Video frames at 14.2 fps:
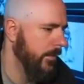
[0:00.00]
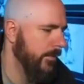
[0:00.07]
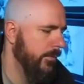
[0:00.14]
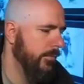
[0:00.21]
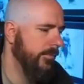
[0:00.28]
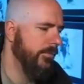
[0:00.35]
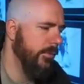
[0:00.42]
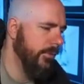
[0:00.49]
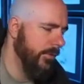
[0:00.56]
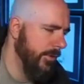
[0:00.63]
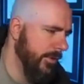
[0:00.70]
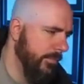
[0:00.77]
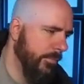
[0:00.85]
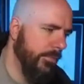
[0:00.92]
Dude, what's going
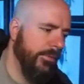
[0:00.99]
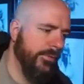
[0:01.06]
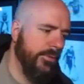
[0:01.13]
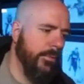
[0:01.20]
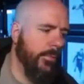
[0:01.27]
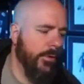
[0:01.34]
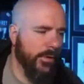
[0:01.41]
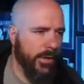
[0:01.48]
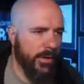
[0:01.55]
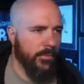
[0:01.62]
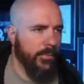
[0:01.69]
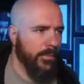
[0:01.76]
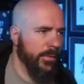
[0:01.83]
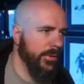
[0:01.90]
on here, boys? Come on, like, what are we